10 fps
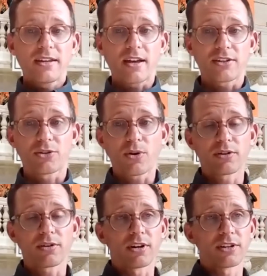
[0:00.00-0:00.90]
Yeah. So
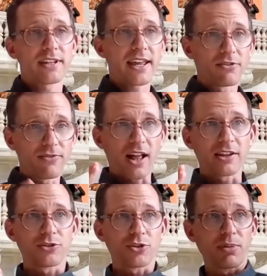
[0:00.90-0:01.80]
our stated
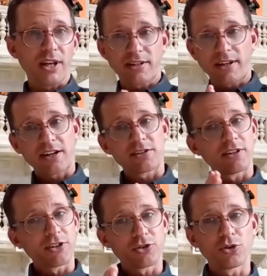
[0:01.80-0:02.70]
values are blessing,
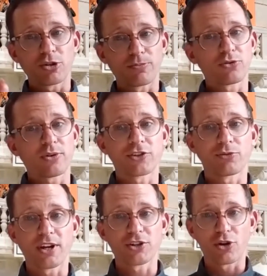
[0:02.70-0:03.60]
excellence, stewardship, and
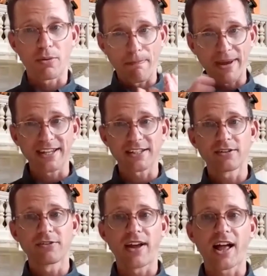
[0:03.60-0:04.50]
transformation, our
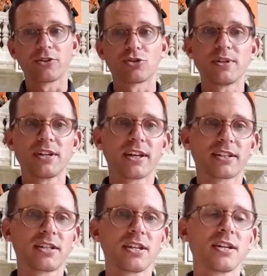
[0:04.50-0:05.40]
best values,
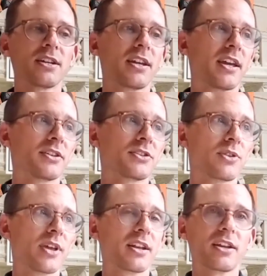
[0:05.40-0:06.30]
B-E-S-T. And so
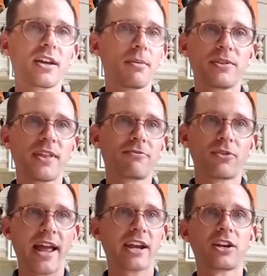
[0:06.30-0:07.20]
that
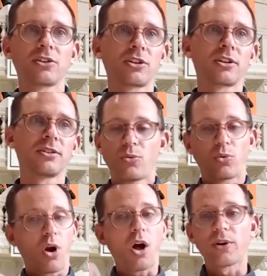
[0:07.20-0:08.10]
vernacular,
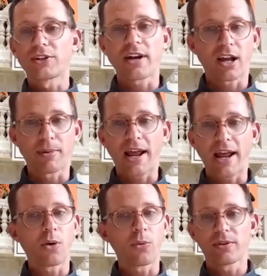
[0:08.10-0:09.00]
we're always talking about,
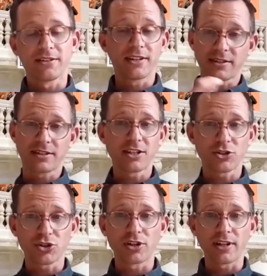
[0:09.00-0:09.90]
how is this
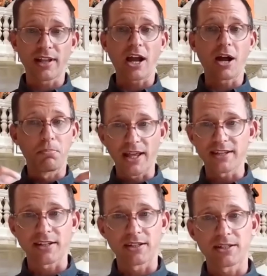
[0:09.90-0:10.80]
decision like a
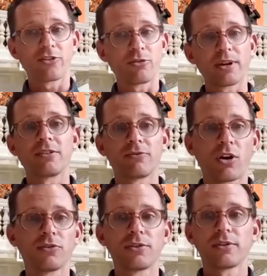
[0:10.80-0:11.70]
blessing to everybody
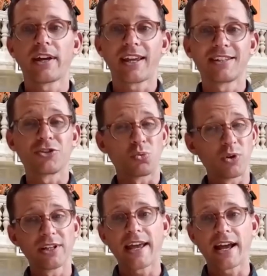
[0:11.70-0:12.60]
involved? Like, is this
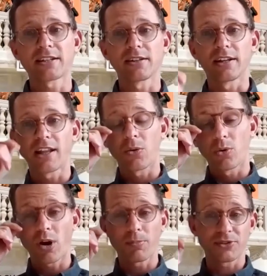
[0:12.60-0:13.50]
really excellent? Like, we're
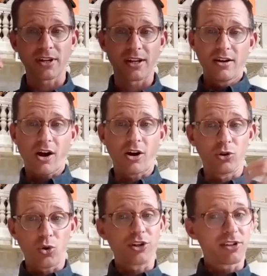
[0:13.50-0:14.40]
representing our
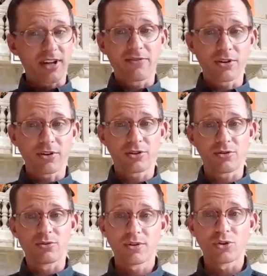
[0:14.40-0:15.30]
Lord and Savior
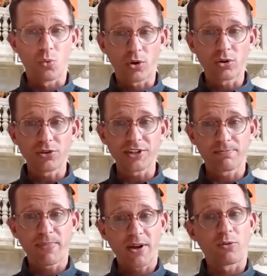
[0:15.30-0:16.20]
to the world.
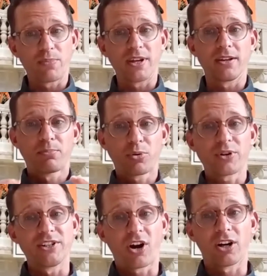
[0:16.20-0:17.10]
This better be
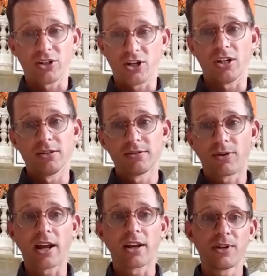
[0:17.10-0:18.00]
pretty darn good,
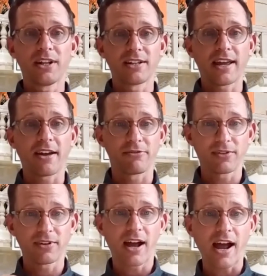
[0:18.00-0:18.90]
right? We need to have
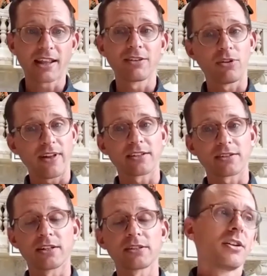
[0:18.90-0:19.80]
high level of
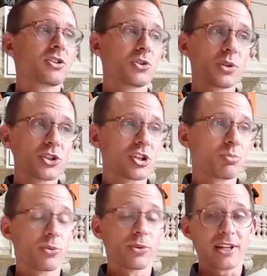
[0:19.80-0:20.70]
excellence. Stewardship,
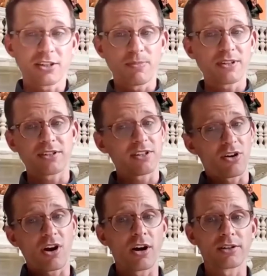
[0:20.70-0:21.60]
we realize this business isn't
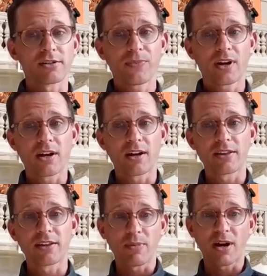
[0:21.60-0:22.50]
ours.
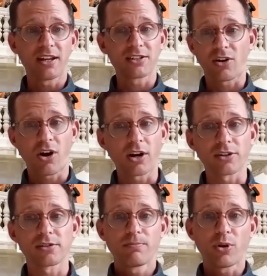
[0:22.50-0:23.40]
This money isn't
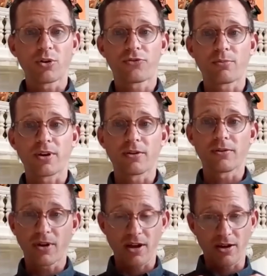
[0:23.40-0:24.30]
ours, both from
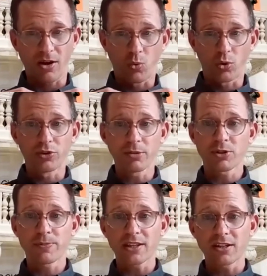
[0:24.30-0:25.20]
a worldly
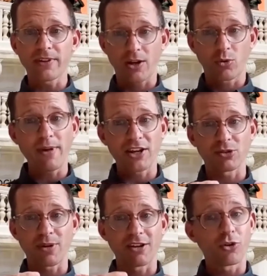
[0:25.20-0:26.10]
perspective, like we're
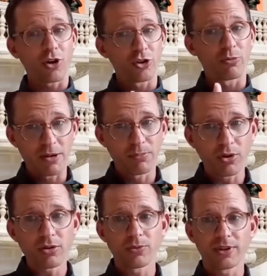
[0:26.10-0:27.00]
managing money for other
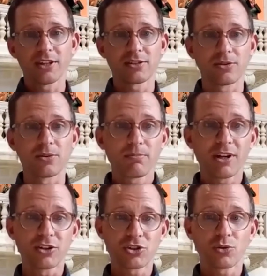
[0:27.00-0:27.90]
people. We need to be
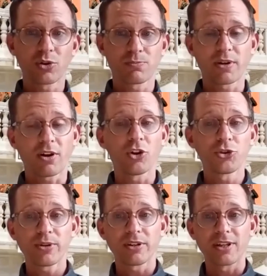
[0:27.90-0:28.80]
good stewards, but
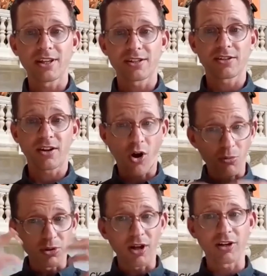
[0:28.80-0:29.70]
ultimately this all
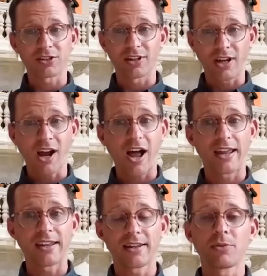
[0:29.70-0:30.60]
belongs to
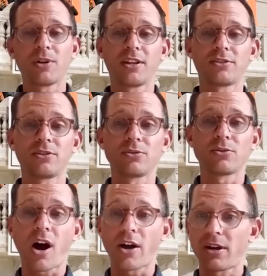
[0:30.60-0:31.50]
God and we need to
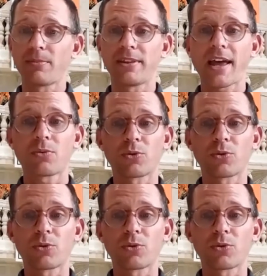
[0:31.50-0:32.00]
honor him in that.